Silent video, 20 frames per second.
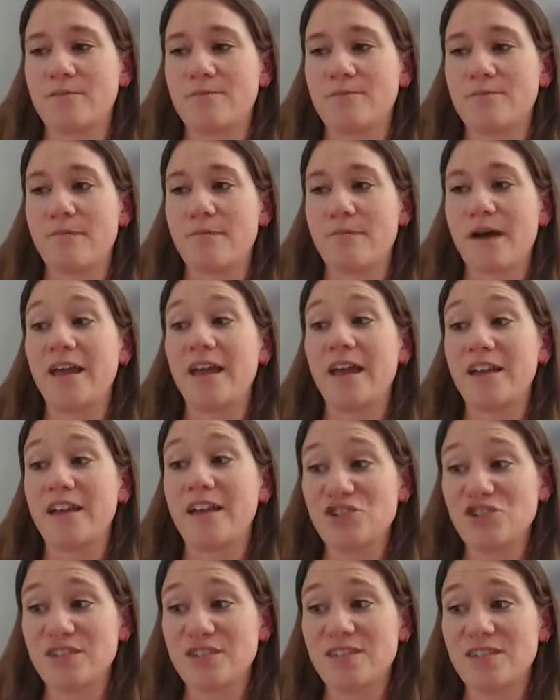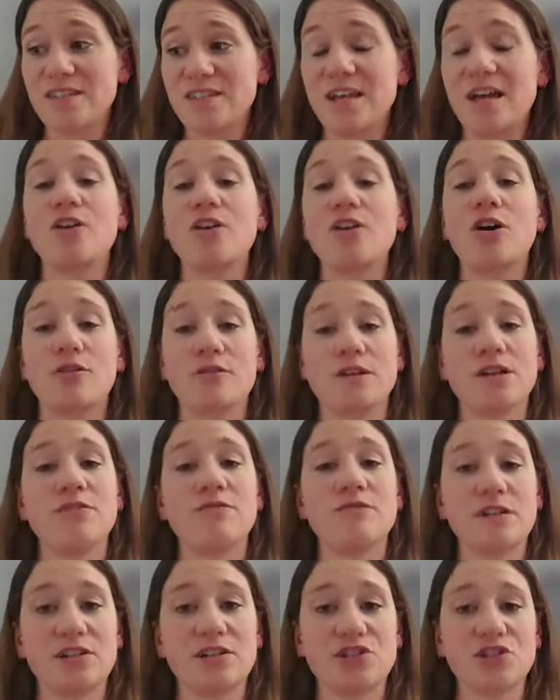my agency had already
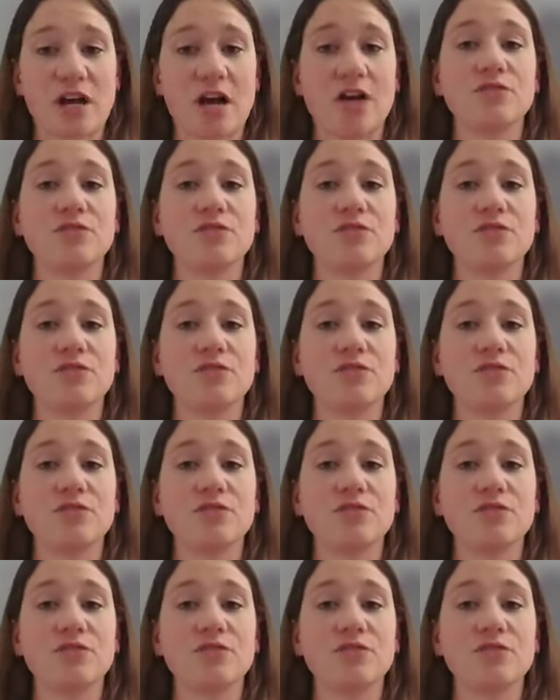reached